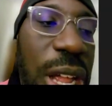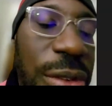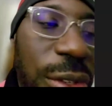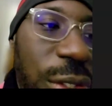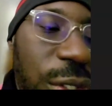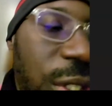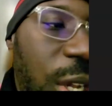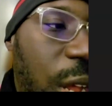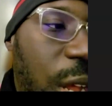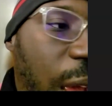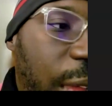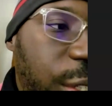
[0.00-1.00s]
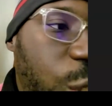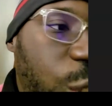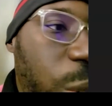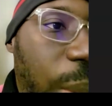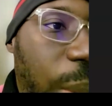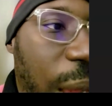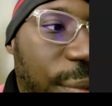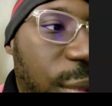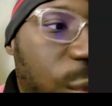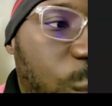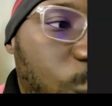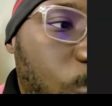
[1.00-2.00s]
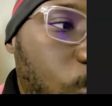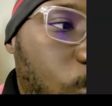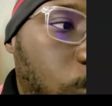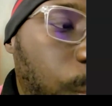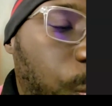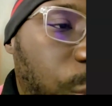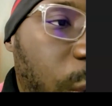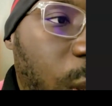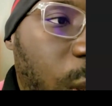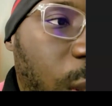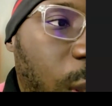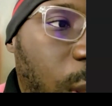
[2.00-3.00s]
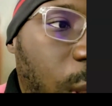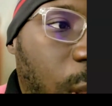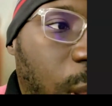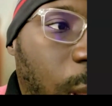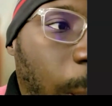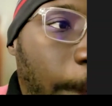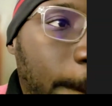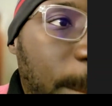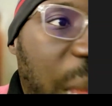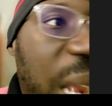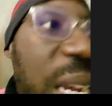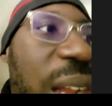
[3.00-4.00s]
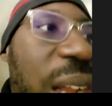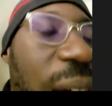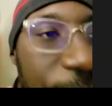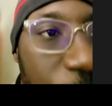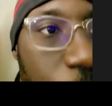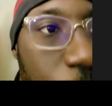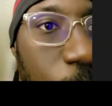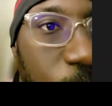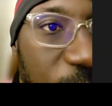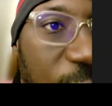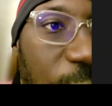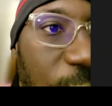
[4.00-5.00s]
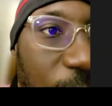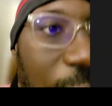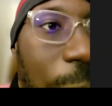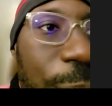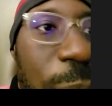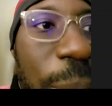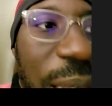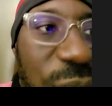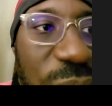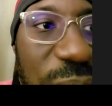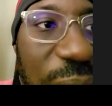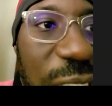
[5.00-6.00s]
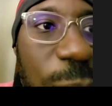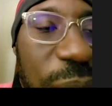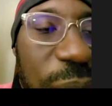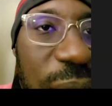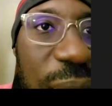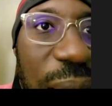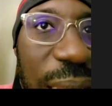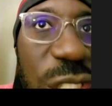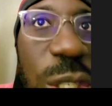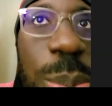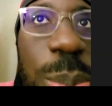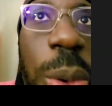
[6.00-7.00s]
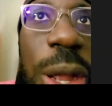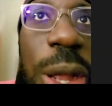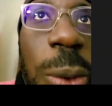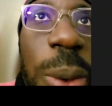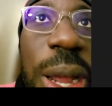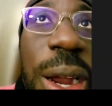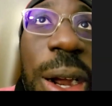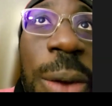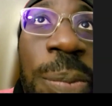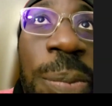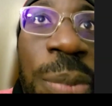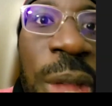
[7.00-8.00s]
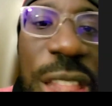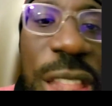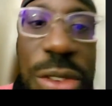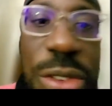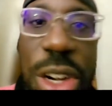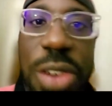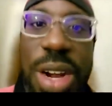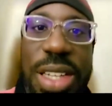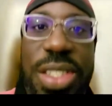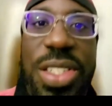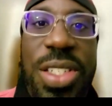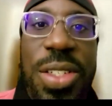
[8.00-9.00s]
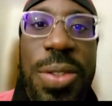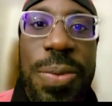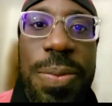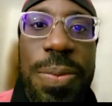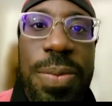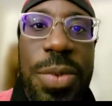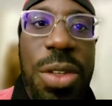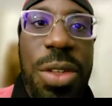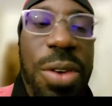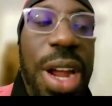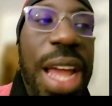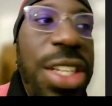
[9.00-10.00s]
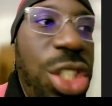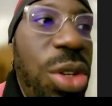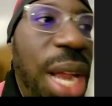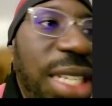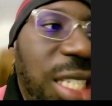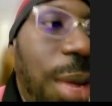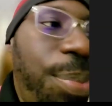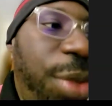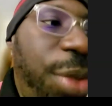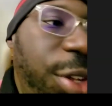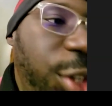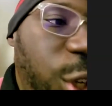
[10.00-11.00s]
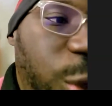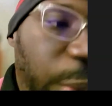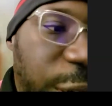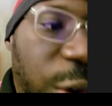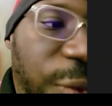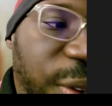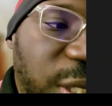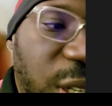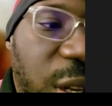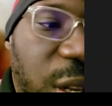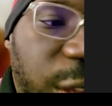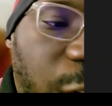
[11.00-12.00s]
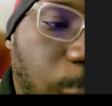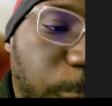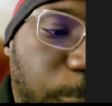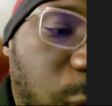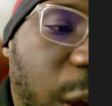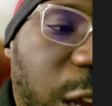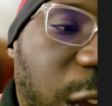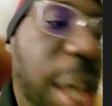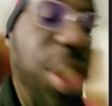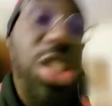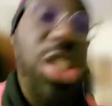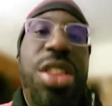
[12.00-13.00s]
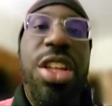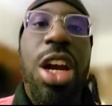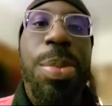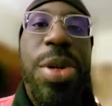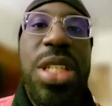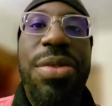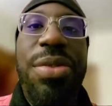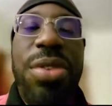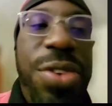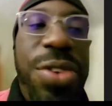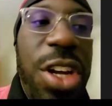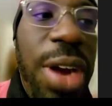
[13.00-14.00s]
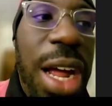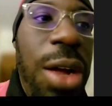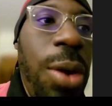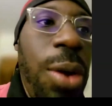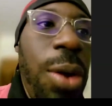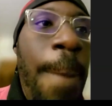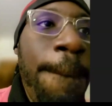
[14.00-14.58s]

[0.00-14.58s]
levels. And so you have to do enough to, help them exercise, but not to the point where they regress. Right. And so that's something you and your physical therapist or occupational therapist have to figure out